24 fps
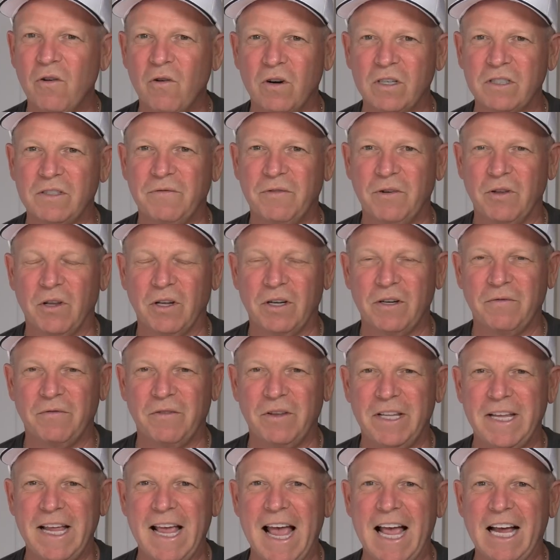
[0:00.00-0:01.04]
Of course, if you're looking
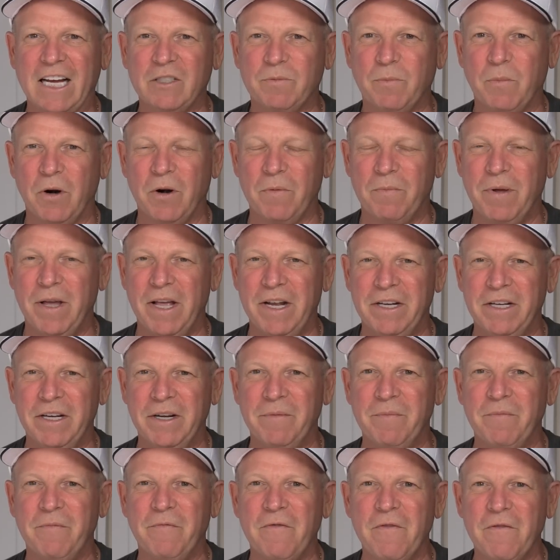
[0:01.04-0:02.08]
for the expert
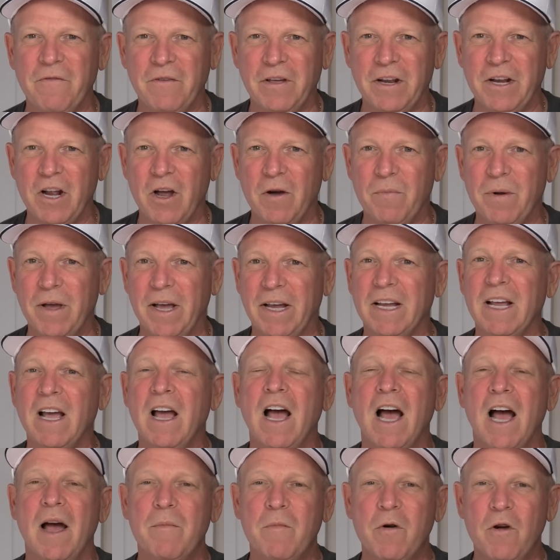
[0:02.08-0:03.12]
opinion video
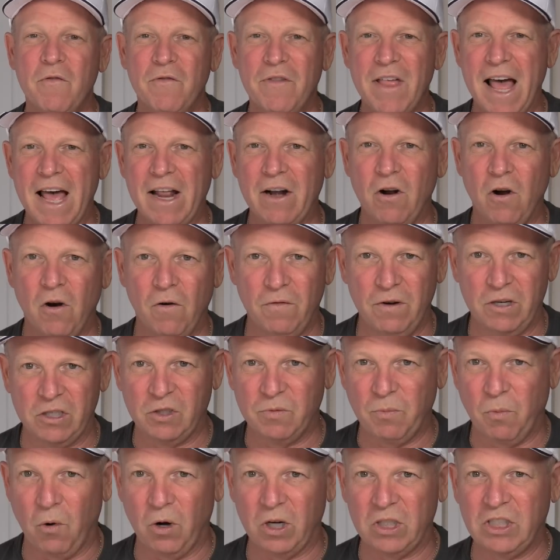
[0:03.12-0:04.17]
pick, I moved that over to
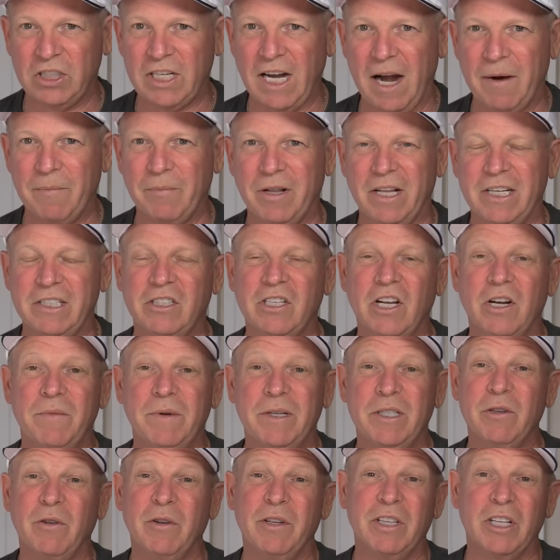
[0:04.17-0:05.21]
Sports Chat Place. Going
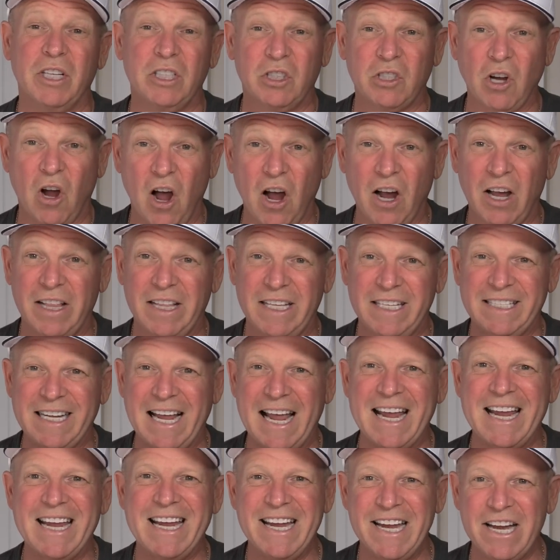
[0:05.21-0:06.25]
to be doing the dog of the
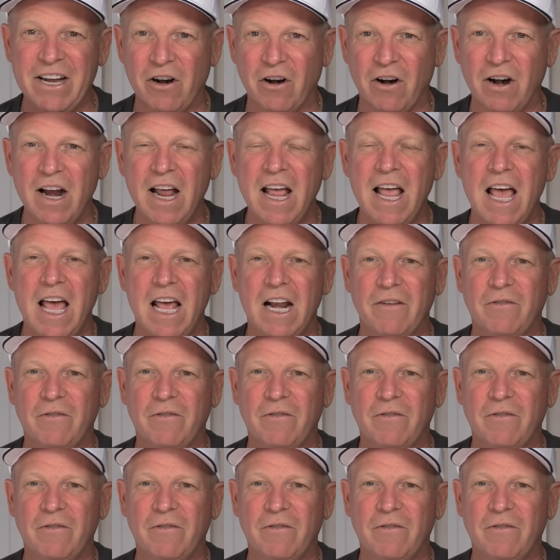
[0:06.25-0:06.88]
day here.